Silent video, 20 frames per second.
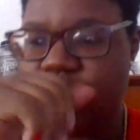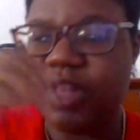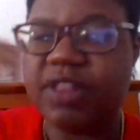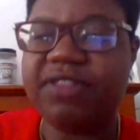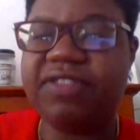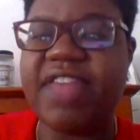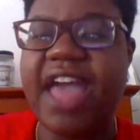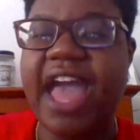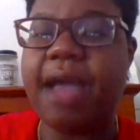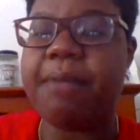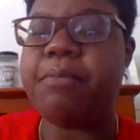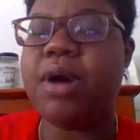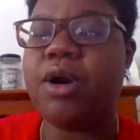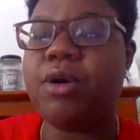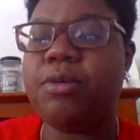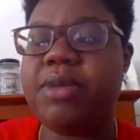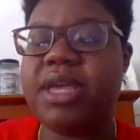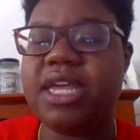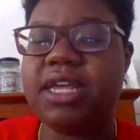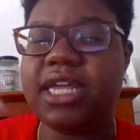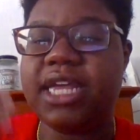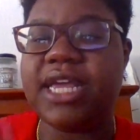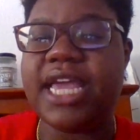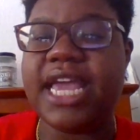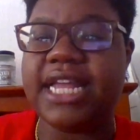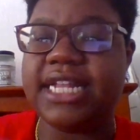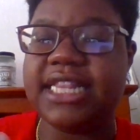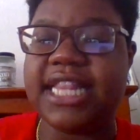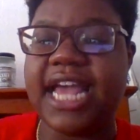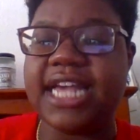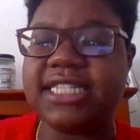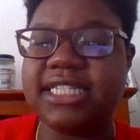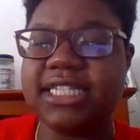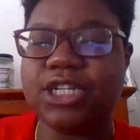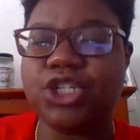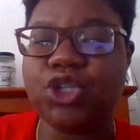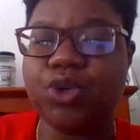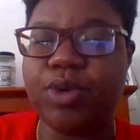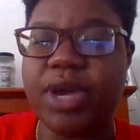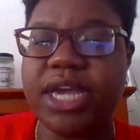that moment, that
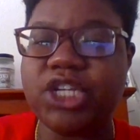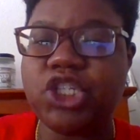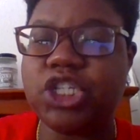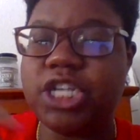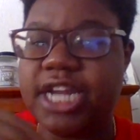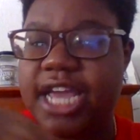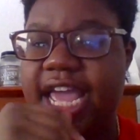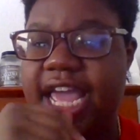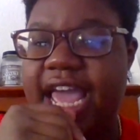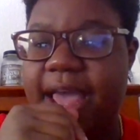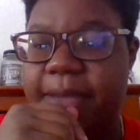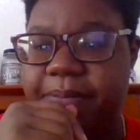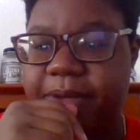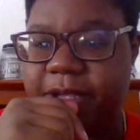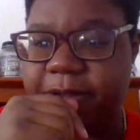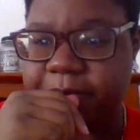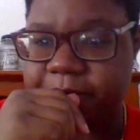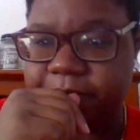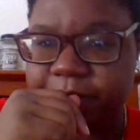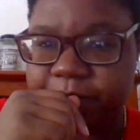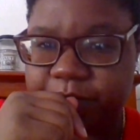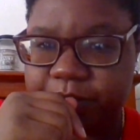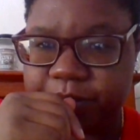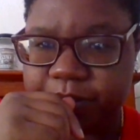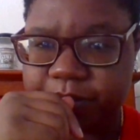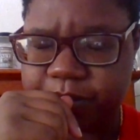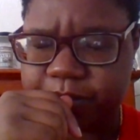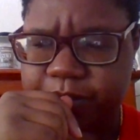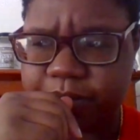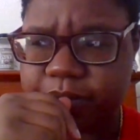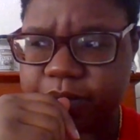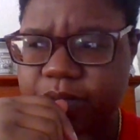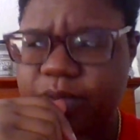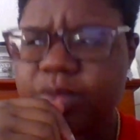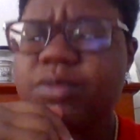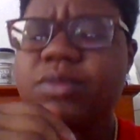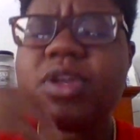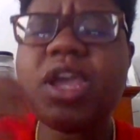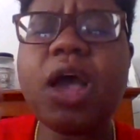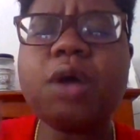situation that happened,
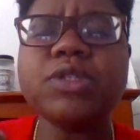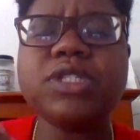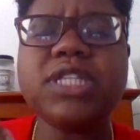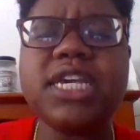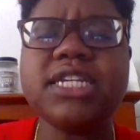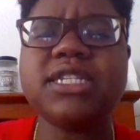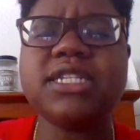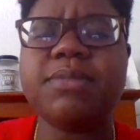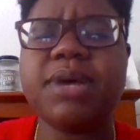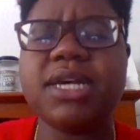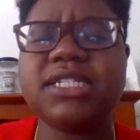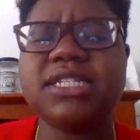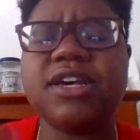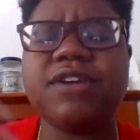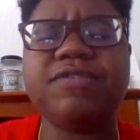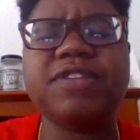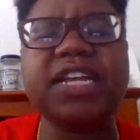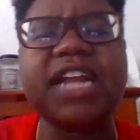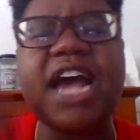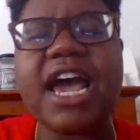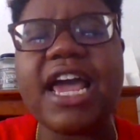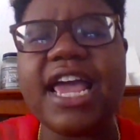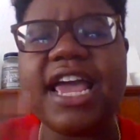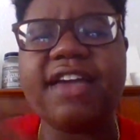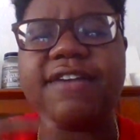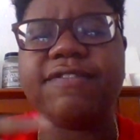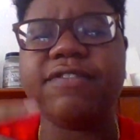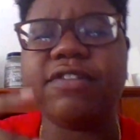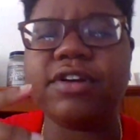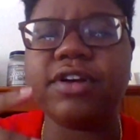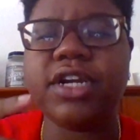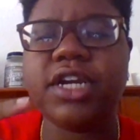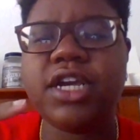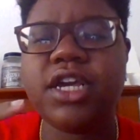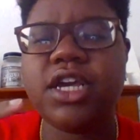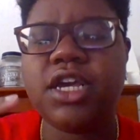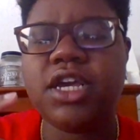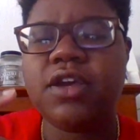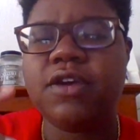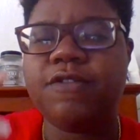I was thinking to myself, did I ever
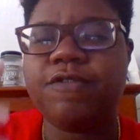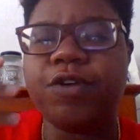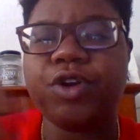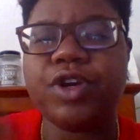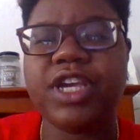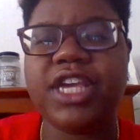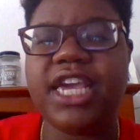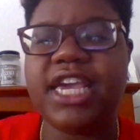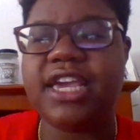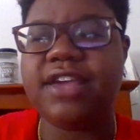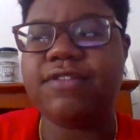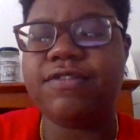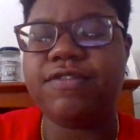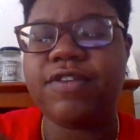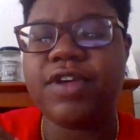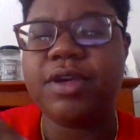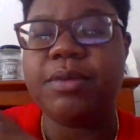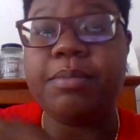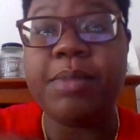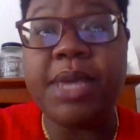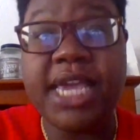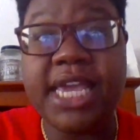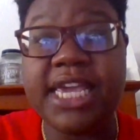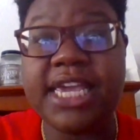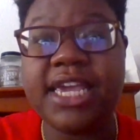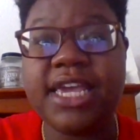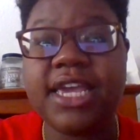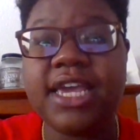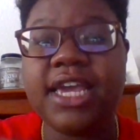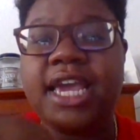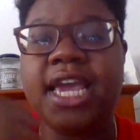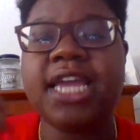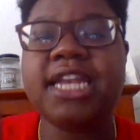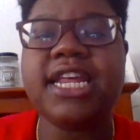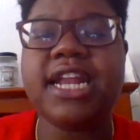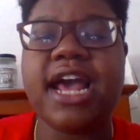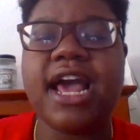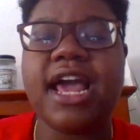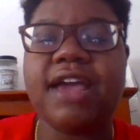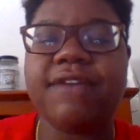forgive me, and
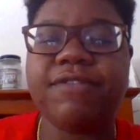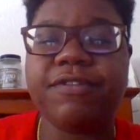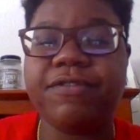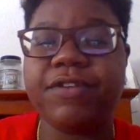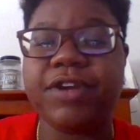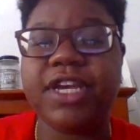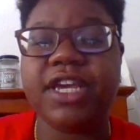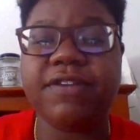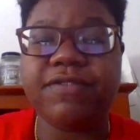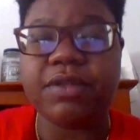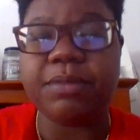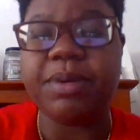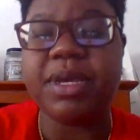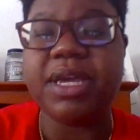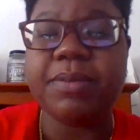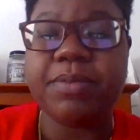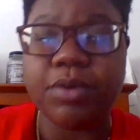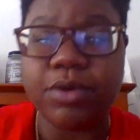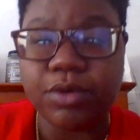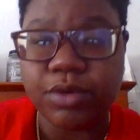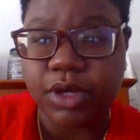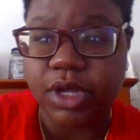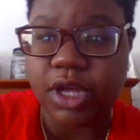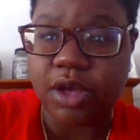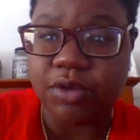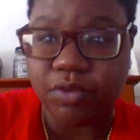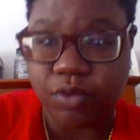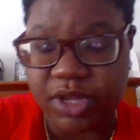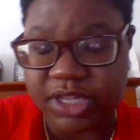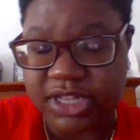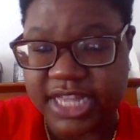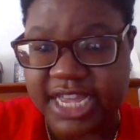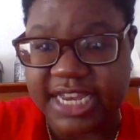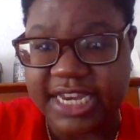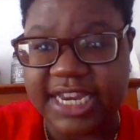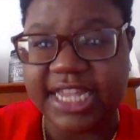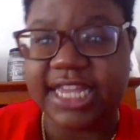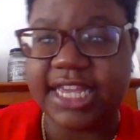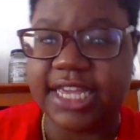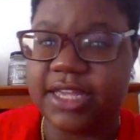did I ever forgive the people of what they
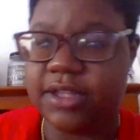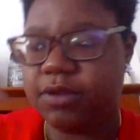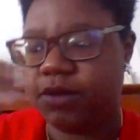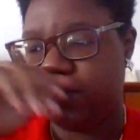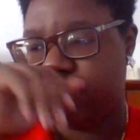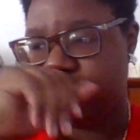did?